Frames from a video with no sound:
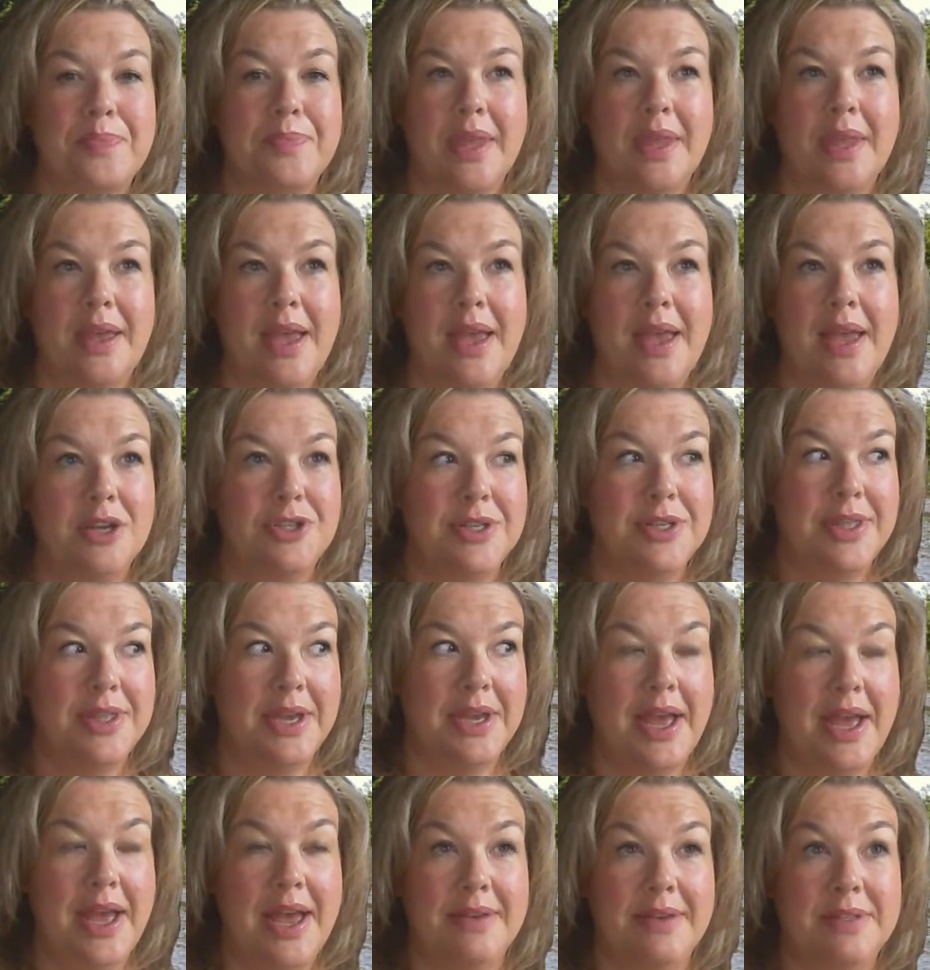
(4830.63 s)
I actually
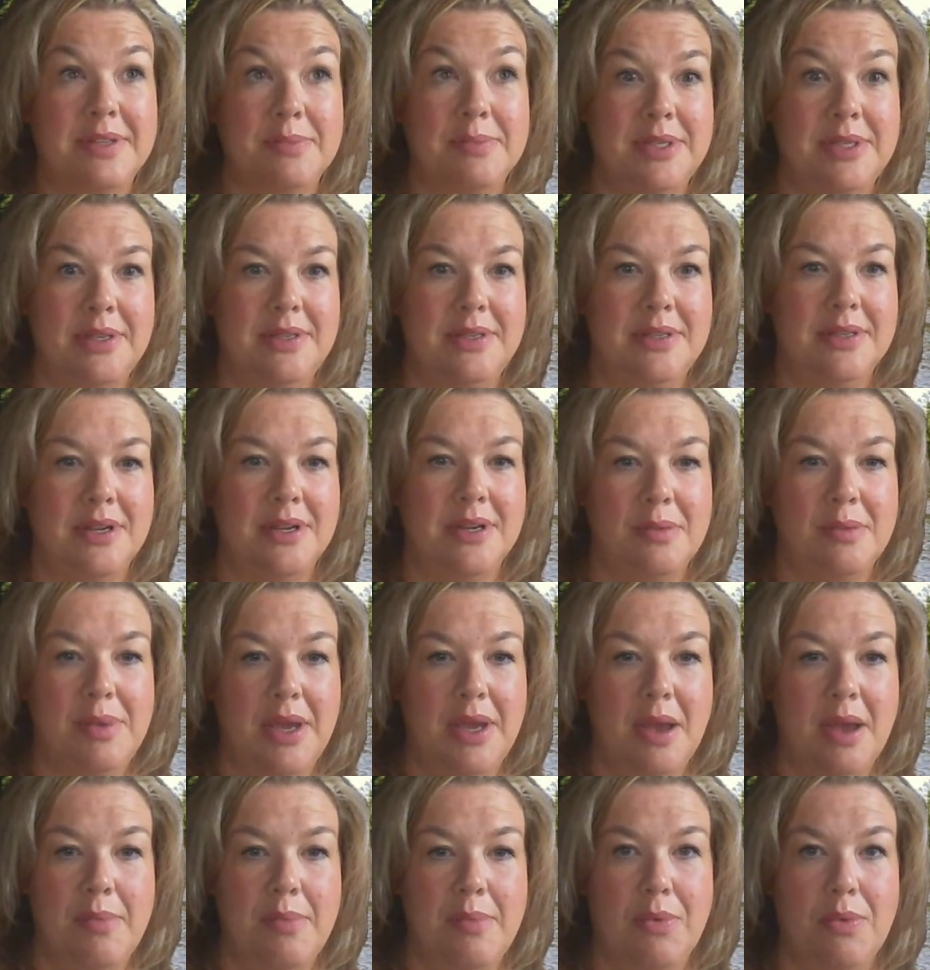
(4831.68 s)
think I have some seeds that are going to be
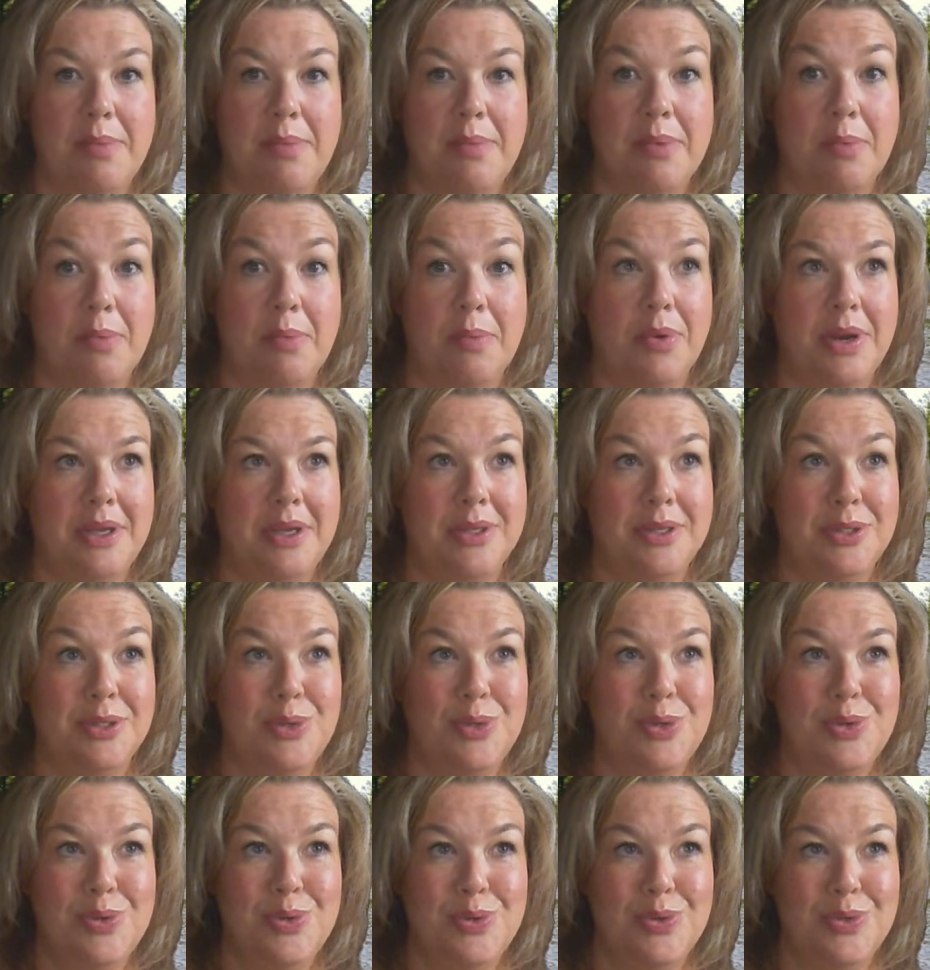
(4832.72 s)
coming ripe pretty
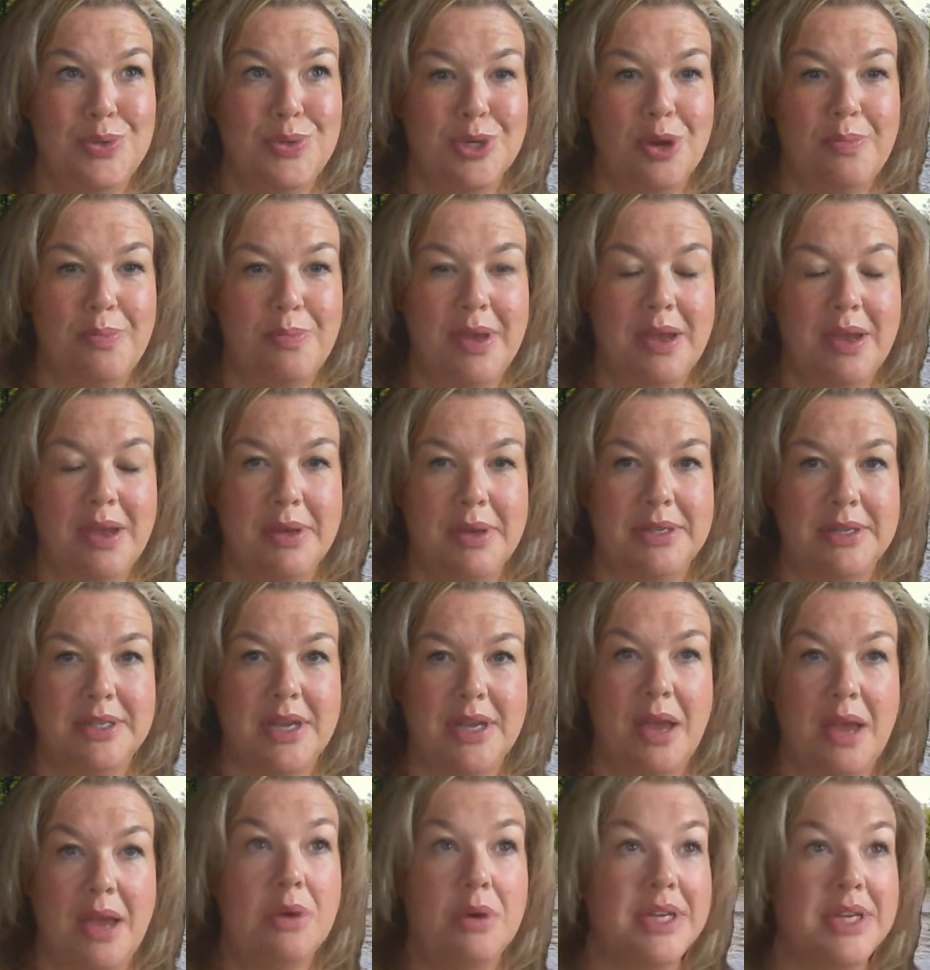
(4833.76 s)
soon to go pick, but
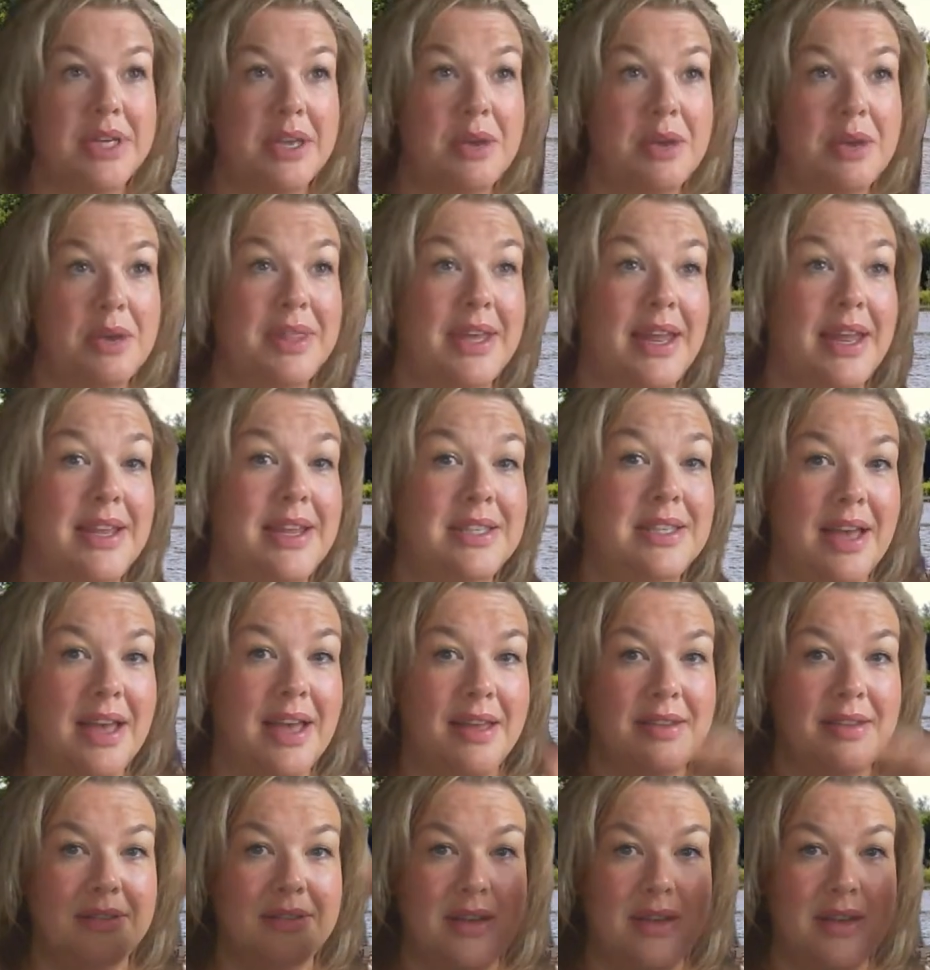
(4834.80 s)
I won't tell you what that is.
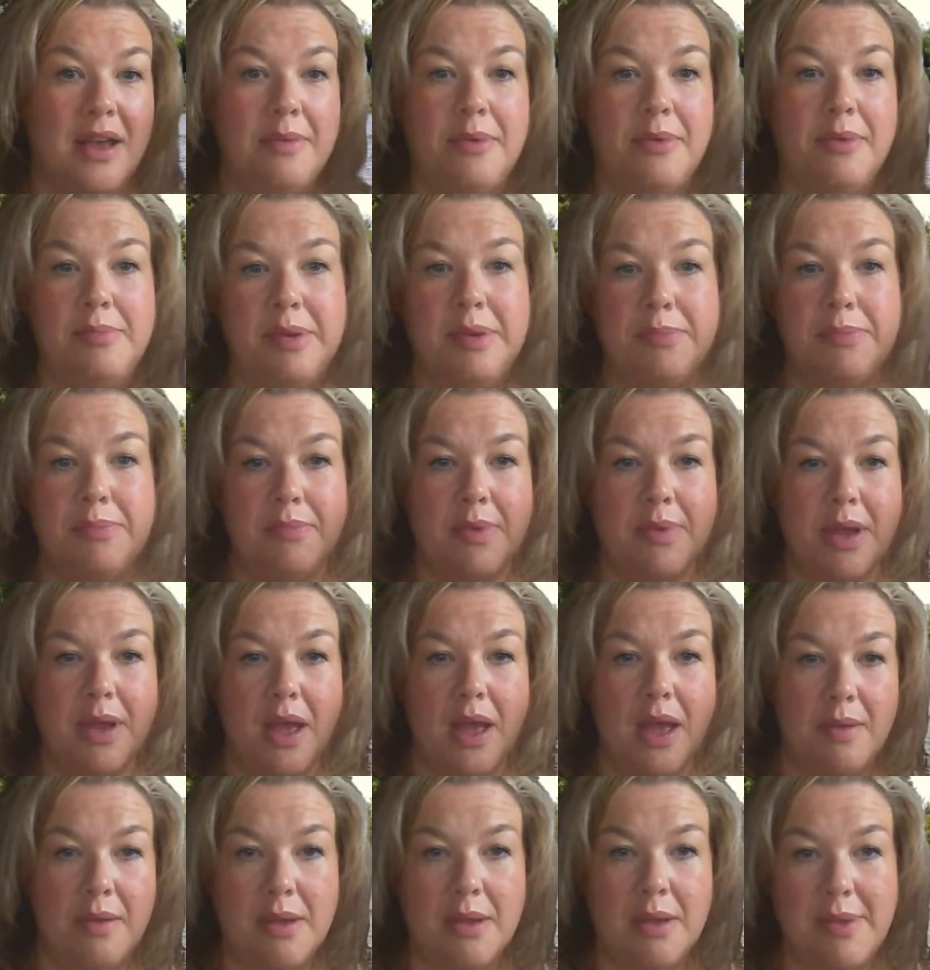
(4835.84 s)
That will be
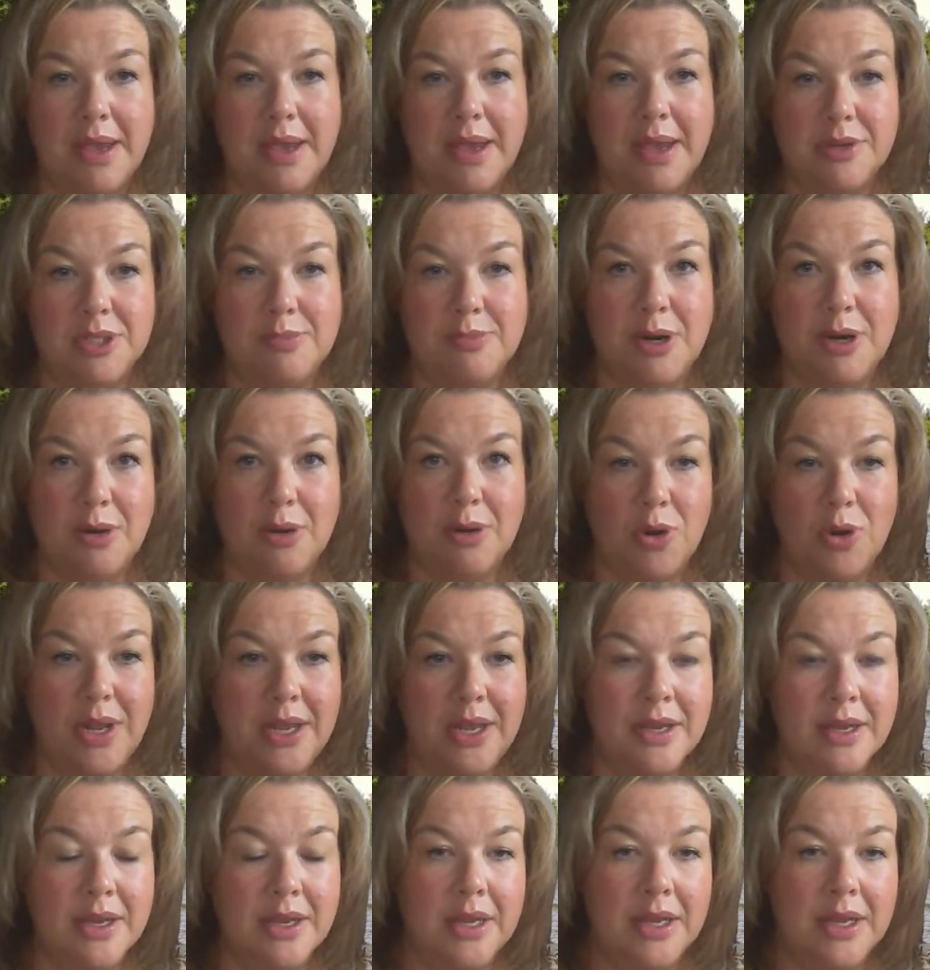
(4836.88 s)
coming out tomorrow morning.